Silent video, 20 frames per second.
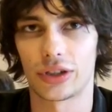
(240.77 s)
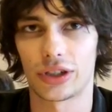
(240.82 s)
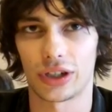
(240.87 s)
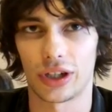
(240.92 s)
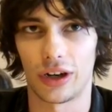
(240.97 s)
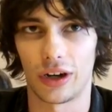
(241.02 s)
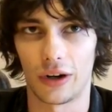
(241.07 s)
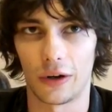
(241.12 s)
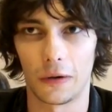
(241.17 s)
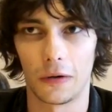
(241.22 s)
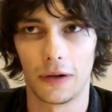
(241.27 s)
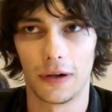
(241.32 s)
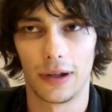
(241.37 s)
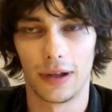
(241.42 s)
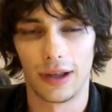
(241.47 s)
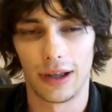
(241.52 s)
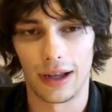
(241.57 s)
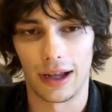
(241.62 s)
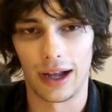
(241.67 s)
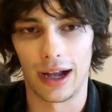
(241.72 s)
So,
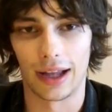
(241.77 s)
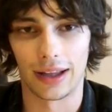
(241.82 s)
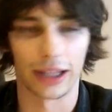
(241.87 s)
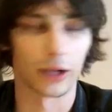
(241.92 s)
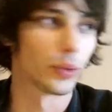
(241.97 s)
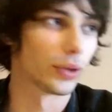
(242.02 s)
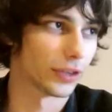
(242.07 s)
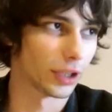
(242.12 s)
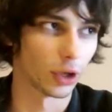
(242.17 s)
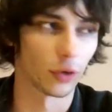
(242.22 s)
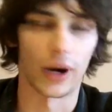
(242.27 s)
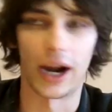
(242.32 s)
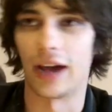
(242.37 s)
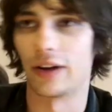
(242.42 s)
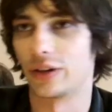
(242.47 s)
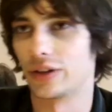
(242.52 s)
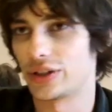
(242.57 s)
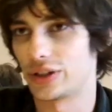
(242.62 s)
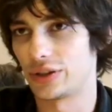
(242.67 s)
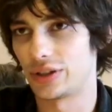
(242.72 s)
uh, like with the
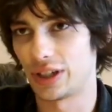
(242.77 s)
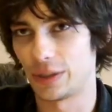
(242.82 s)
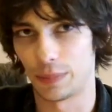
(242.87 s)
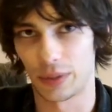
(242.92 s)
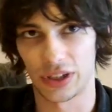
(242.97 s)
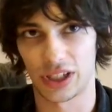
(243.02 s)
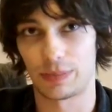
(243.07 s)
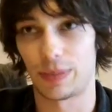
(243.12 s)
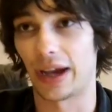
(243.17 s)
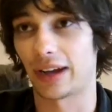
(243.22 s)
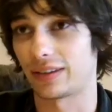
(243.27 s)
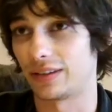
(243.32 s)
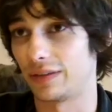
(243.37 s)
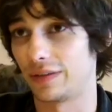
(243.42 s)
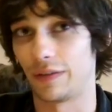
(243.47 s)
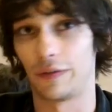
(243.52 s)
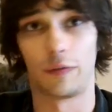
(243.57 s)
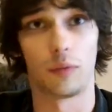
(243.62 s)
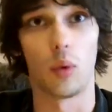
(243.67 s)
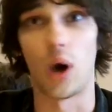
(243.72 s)
Grounders, you see
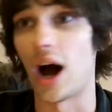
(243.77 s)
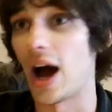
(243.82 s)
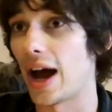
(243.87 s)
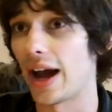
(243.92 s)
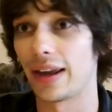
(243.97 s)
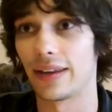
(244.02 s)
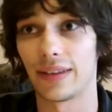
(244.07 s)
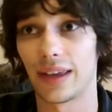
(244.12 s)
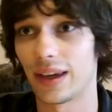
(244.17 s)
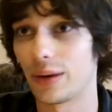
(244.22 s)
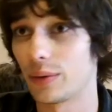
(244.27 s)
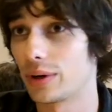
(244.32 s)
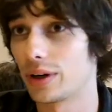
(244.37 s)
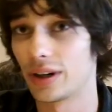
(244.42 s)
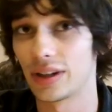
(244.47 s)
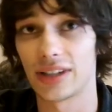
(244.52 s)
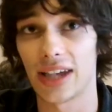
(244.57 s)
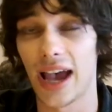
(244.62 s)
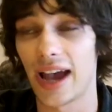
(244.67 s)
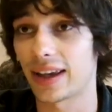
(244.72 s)
perspective of why they
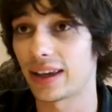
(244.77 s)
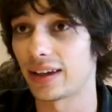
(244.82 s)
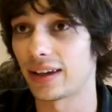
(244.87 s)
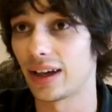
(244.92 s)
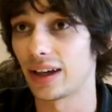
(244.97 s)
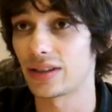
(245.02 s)
were attacking